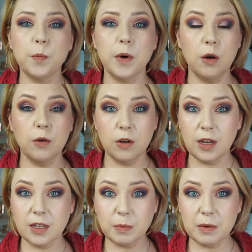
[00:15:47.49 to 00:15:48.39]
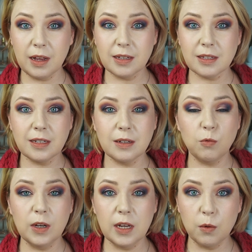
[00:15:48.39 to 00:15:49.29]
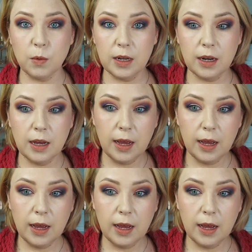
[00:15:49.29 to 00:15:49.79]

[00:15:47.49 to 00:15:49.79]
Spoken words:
powder has lasted really well.